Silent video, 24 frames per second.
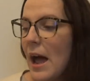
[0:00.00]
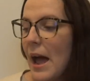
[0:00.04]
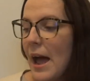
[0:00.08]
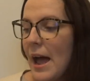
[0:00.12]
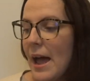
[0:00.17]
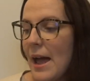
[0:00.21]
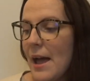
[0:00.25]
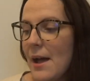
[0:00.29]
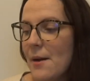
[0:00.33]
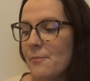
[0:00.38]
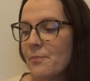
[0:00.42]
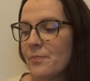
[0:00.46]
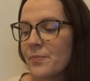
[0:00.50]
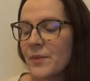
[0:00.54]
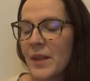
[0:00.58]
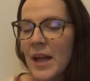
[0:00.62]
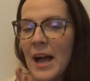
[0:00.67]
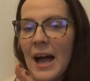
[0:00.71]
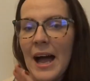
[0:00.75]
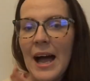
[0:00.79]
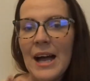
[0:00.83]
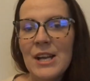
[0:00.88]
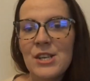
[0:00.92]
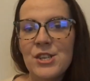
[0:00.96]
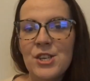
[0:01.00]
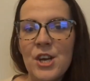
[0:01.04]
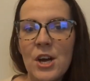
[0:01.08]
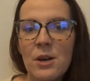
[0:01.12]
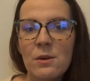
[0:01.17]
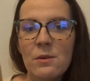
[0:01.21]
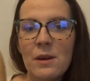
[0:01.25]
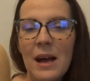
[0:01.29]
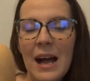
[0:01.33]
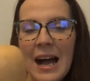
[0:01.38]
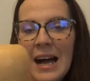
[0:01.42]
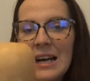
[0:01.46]
I
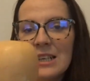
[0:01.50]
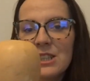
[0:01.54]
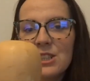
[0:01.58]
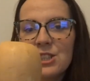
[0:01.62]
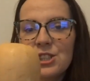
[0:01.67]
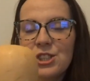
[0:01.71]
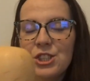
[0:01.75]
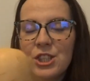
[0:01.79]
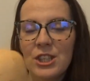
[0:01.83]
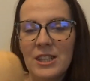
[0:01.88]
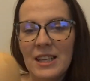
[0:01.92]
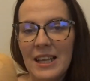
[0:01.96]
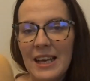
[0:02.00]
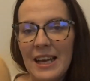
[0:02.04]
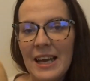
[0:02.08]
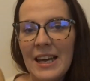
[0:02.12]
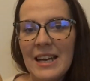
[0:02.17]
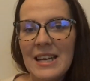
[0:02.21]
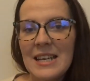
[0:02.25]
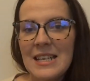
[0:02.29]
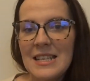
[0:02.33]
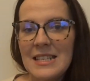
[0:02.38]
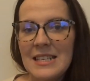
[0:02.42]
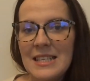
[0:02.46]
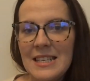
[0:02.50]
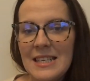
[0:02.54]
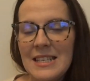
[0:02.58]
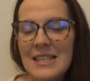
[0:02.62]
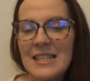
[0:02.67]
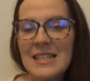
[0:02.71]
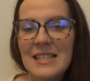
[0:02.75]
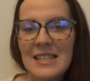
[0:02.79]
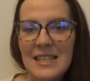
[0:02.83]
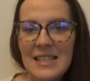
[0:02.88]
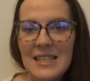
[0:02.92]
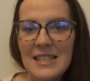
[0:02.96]
don't actually
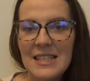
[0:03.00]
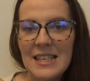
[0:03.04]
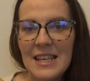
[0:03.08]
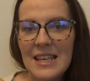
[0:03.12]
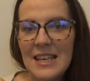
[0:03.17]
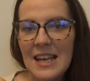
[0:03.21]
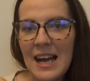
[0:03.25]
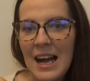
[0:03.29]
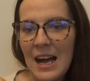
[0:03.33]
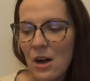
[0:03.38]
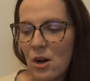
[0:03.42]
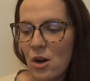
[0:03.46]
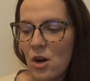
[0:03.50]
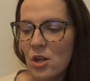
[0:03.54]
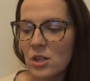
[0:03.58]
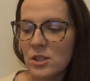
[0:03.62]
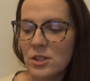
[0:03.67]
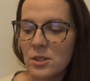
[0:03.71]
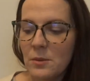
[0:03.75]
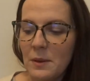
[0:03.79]
de-seed it at all.